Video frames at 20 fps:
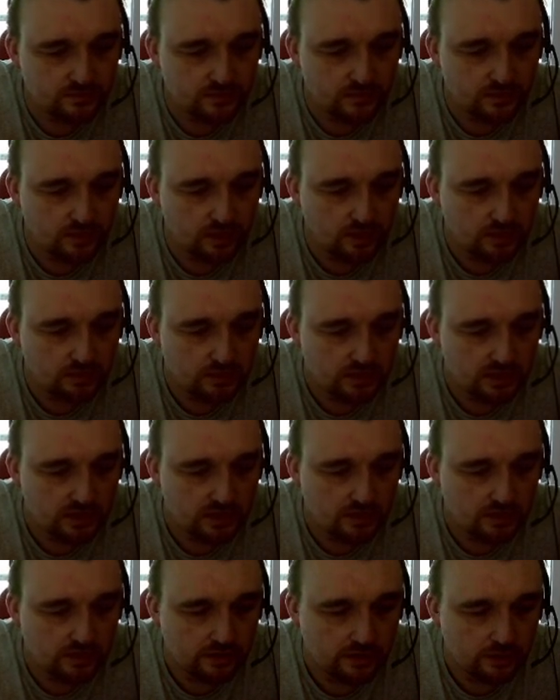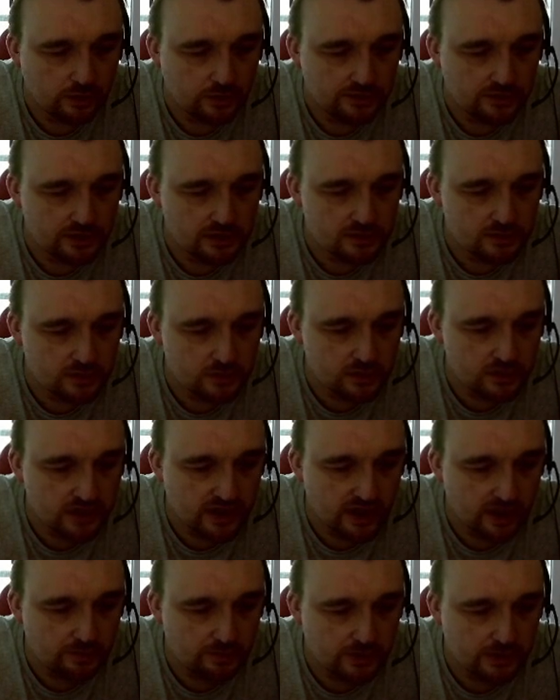Not immediately obvious what's
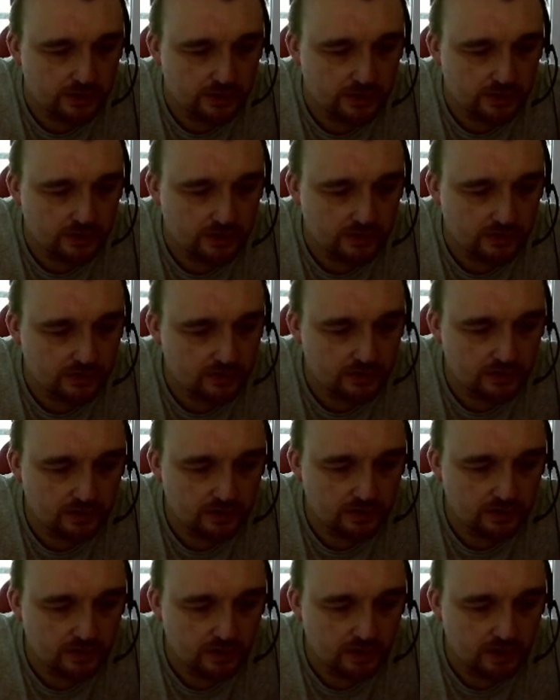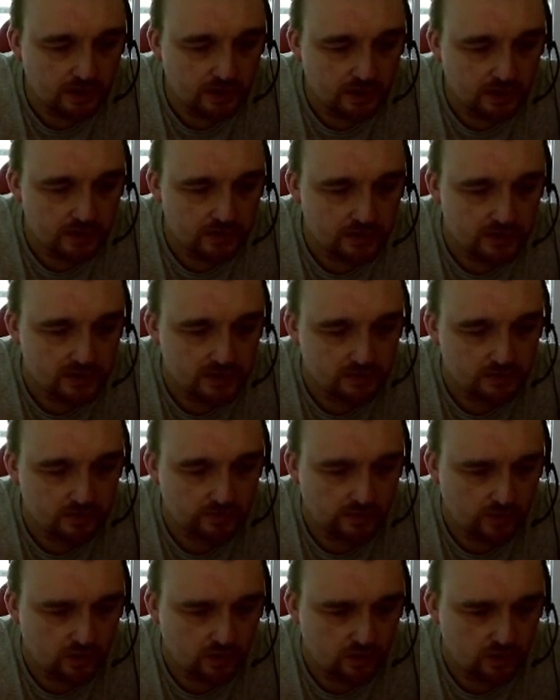happening here. See,
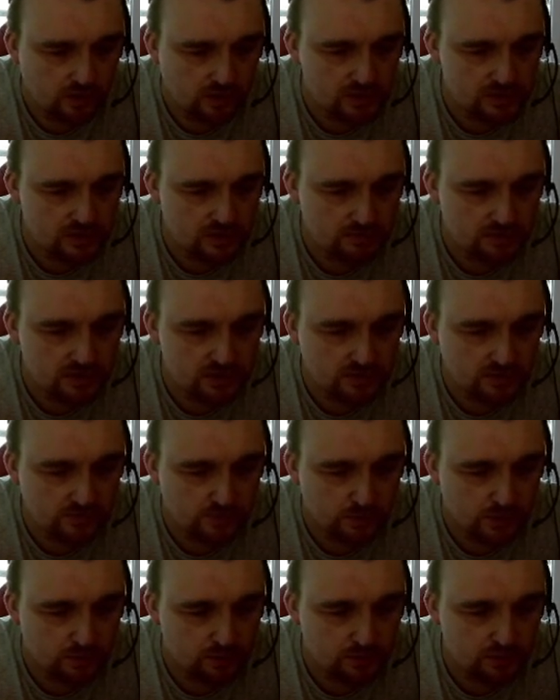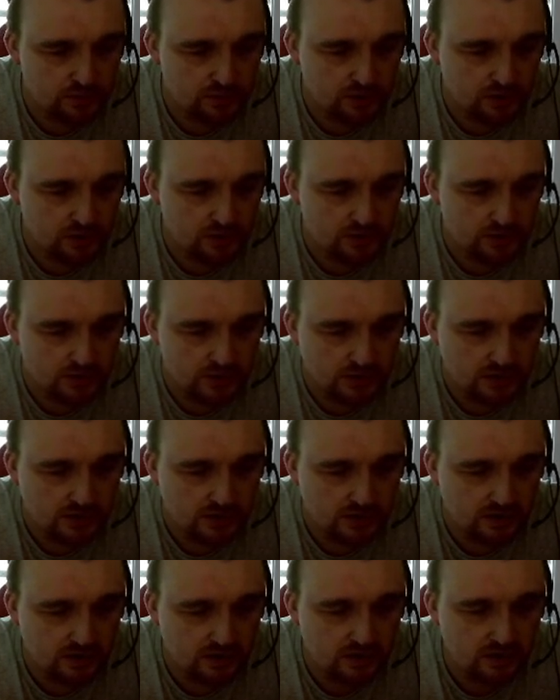we've got like some sort of wheel structure
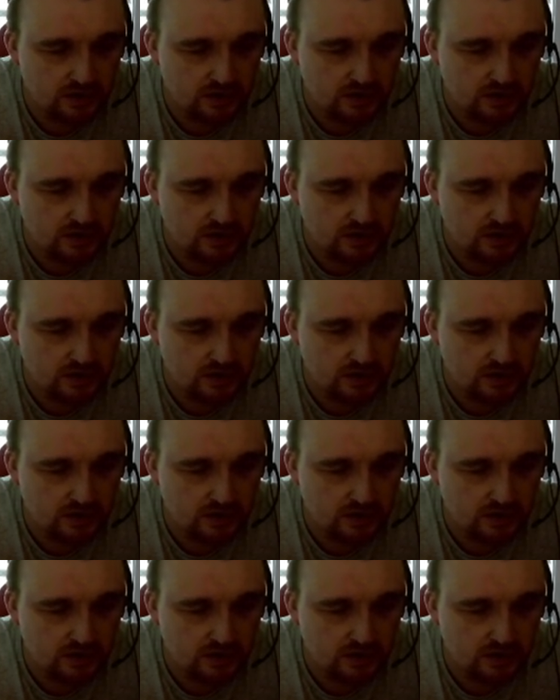here.